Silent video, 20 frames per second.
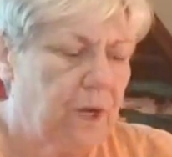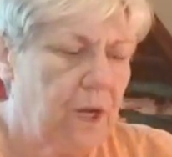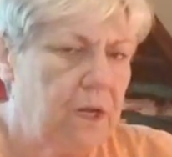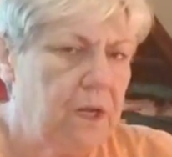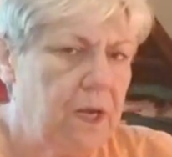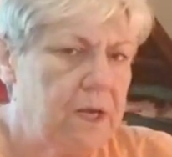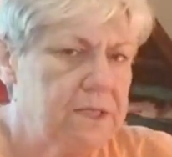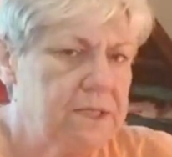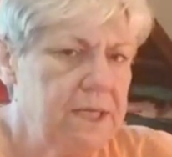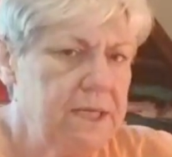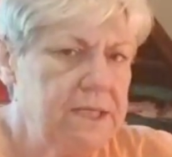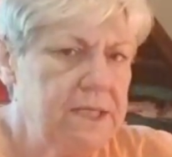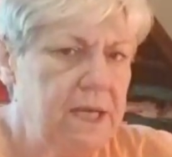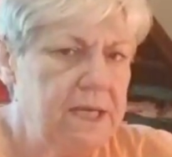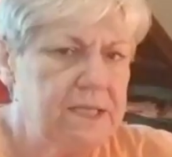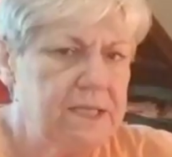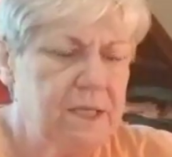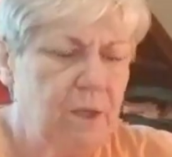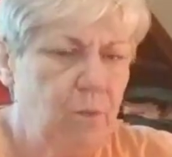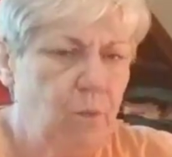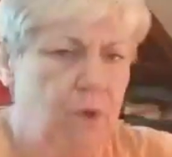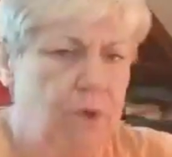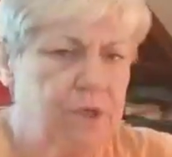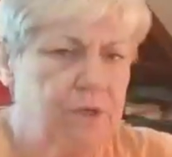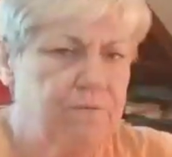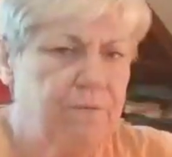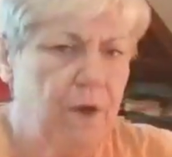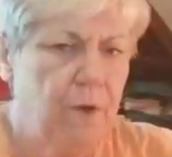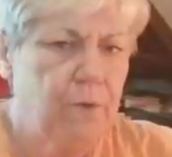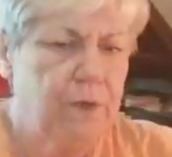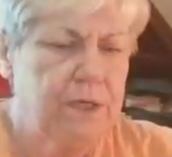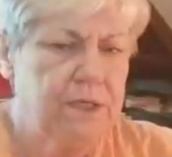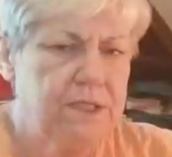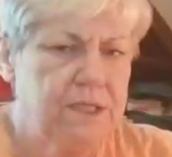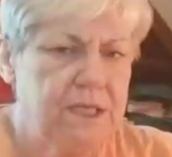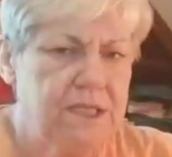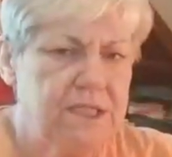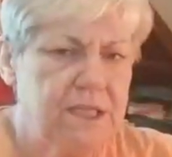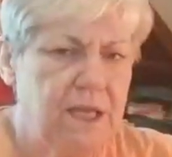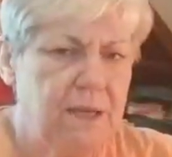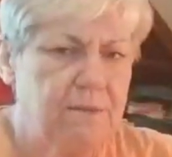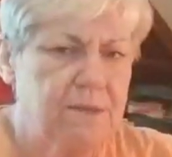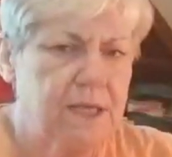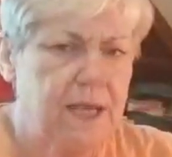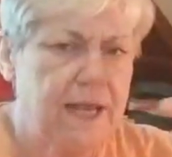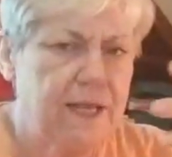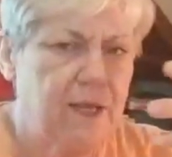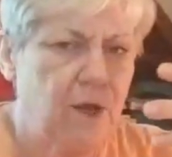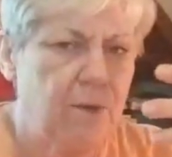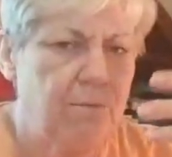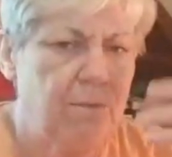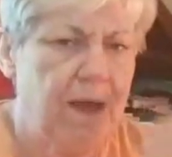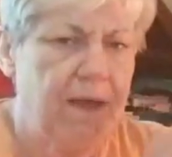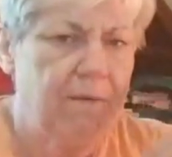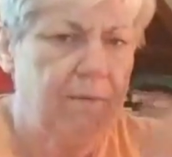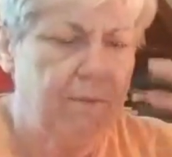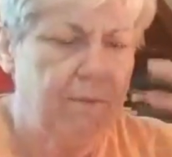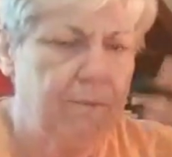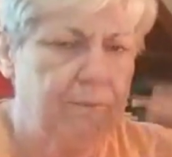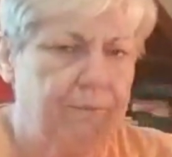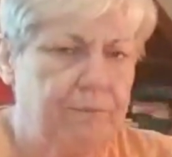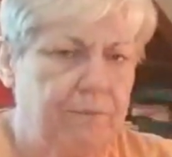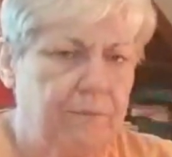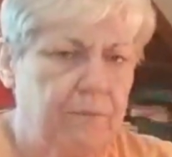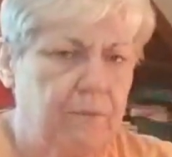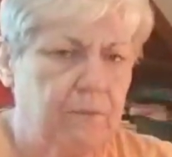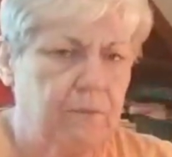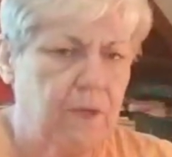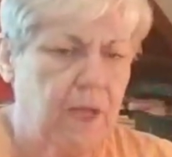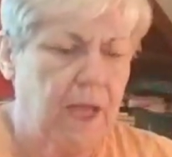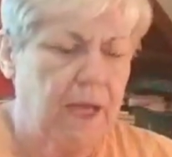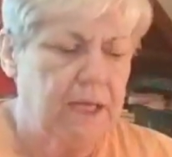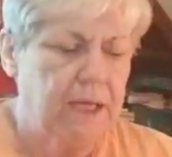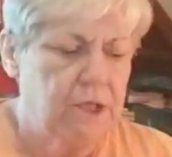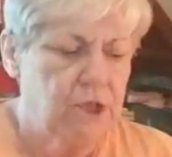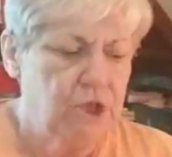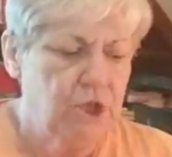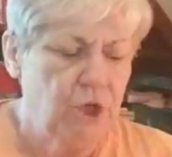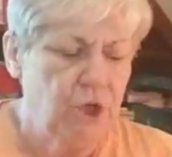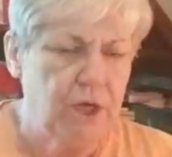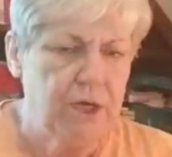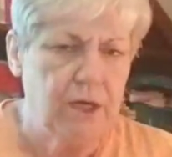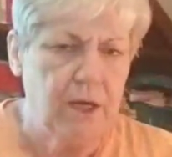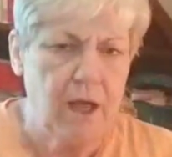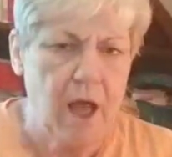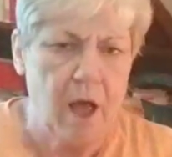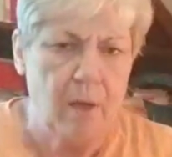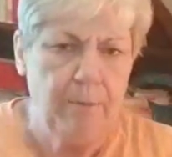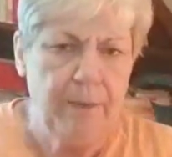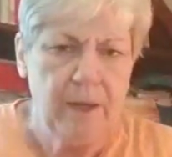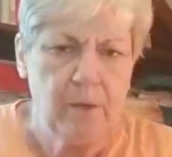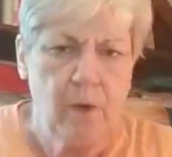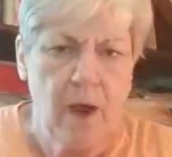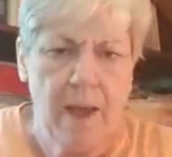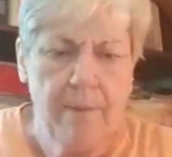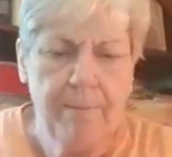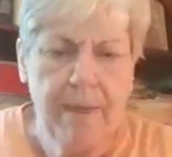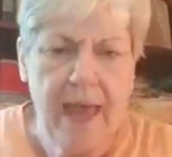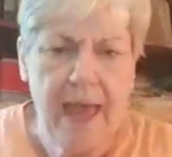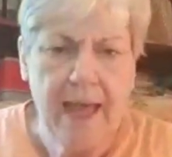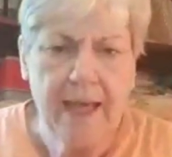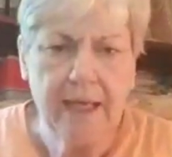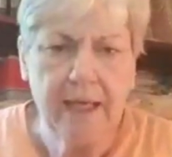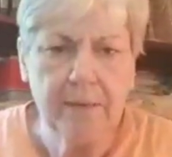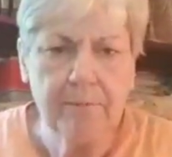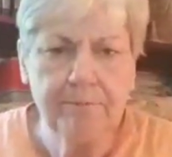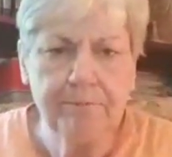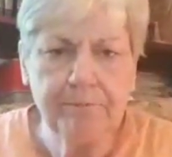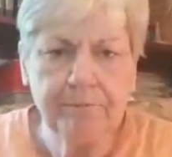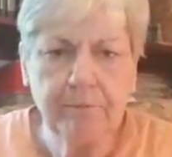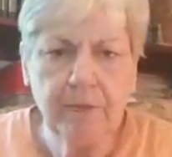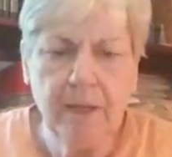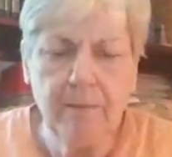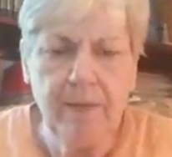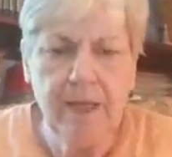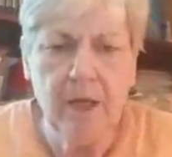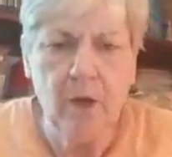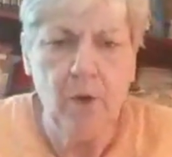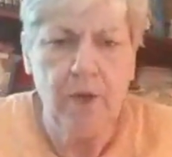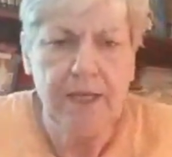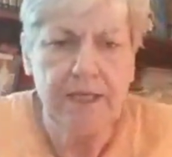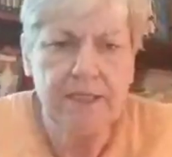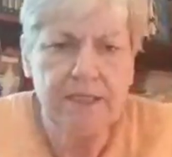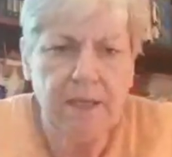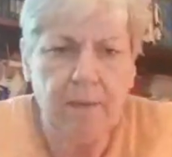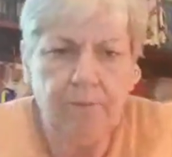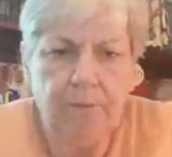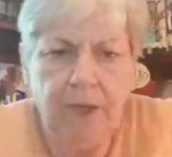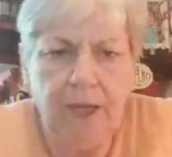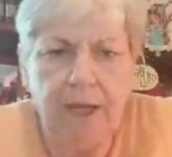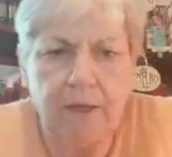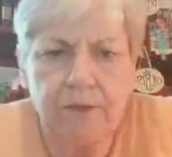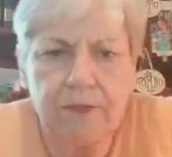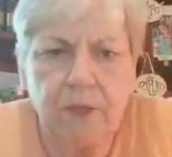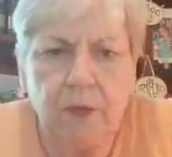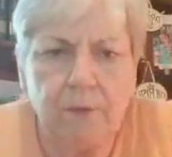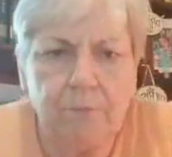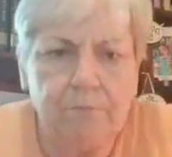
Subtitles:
Because it doesn't want to focus, it seems like like it should. I'll be right back. Let me go get something else on.